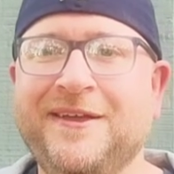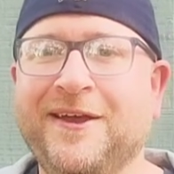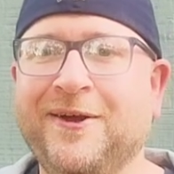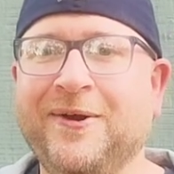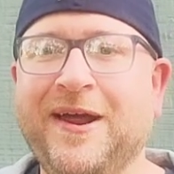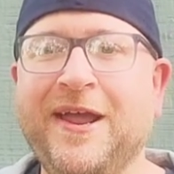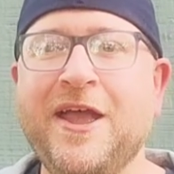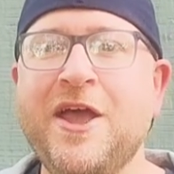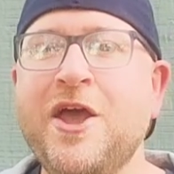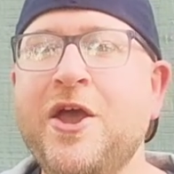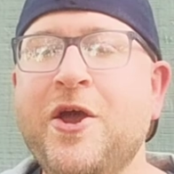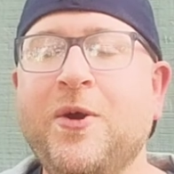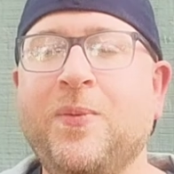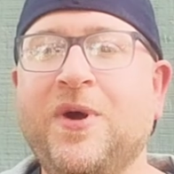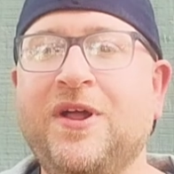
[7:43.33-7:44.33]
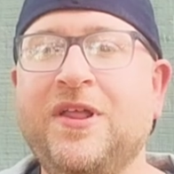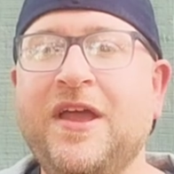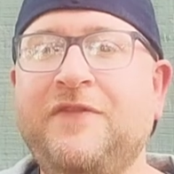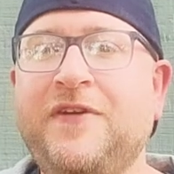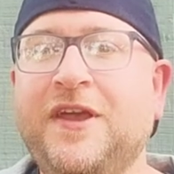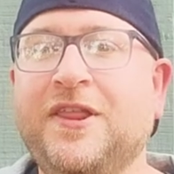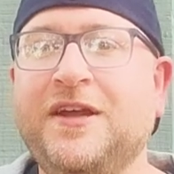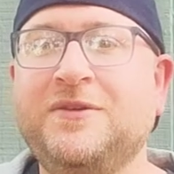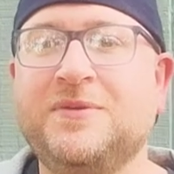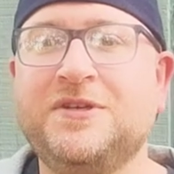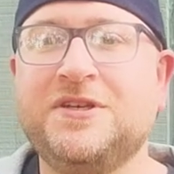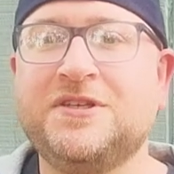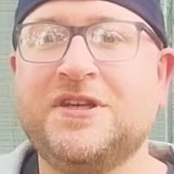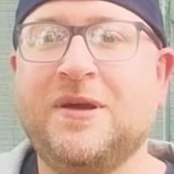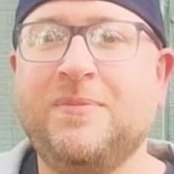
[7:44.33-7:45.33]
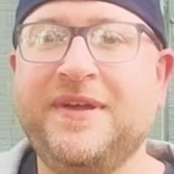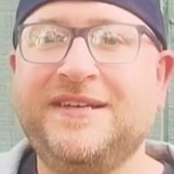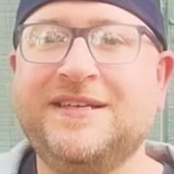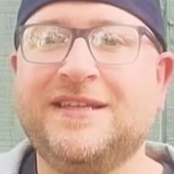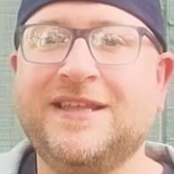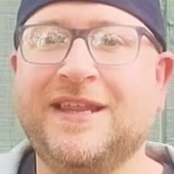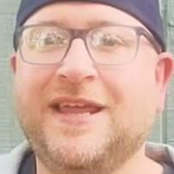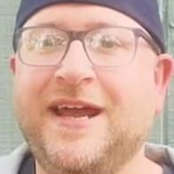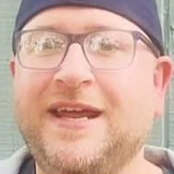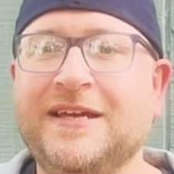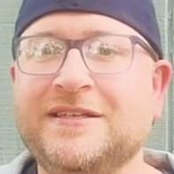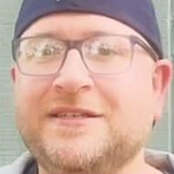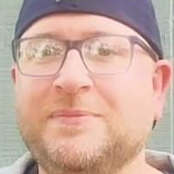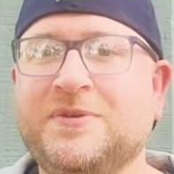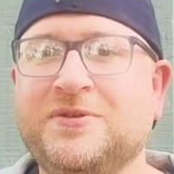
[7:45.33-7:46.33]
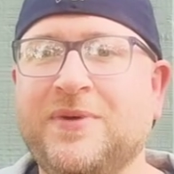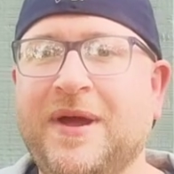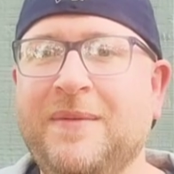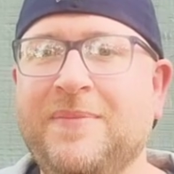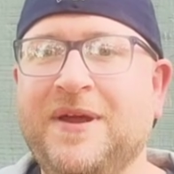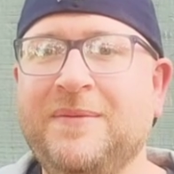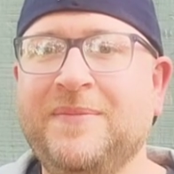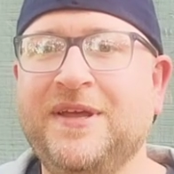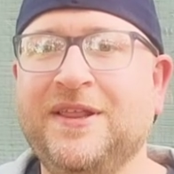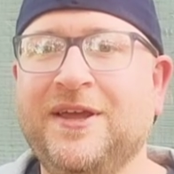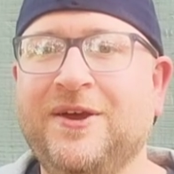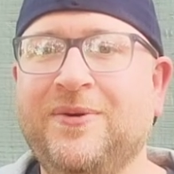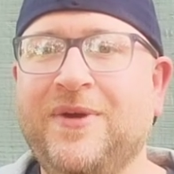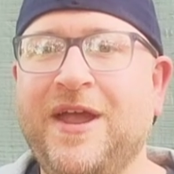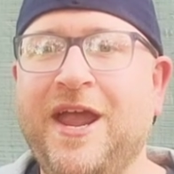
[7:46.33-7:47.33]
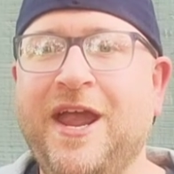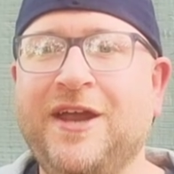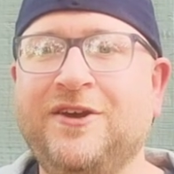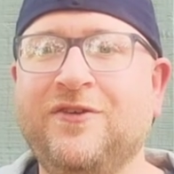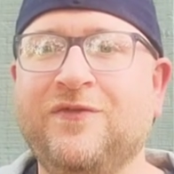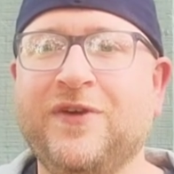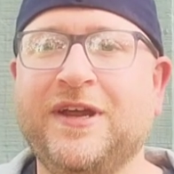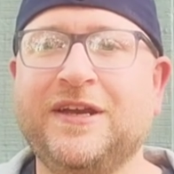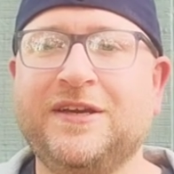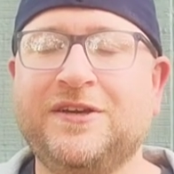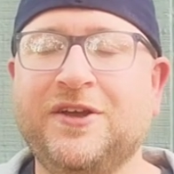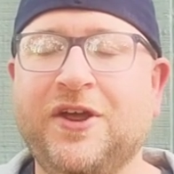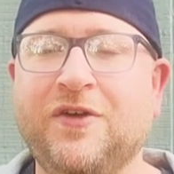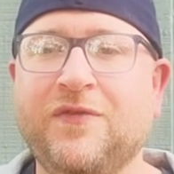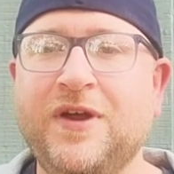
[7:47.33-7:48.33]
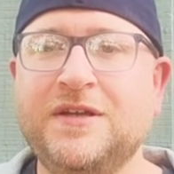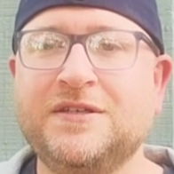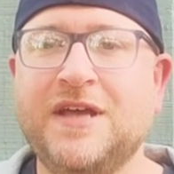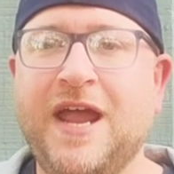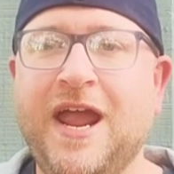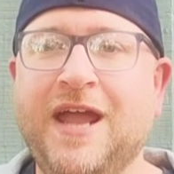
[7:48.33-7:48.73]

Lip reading: All right. Well, if you liked what you saw, please hit the like and subscribe button below, and don't forget to tell your friends.